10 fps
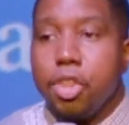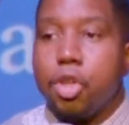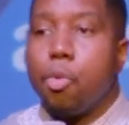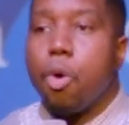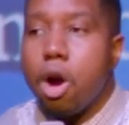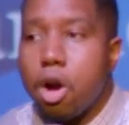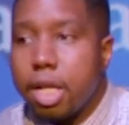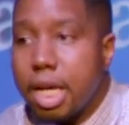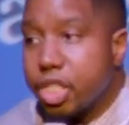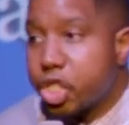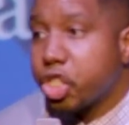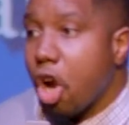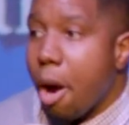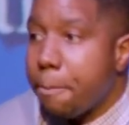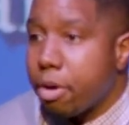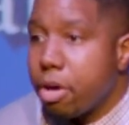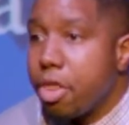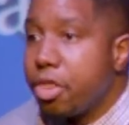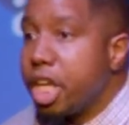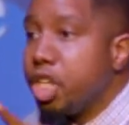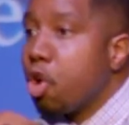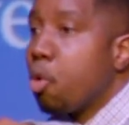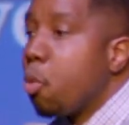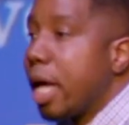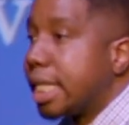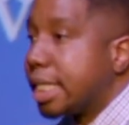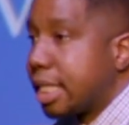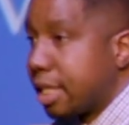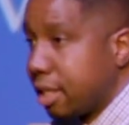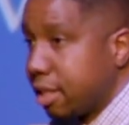the word is sharper than your wit.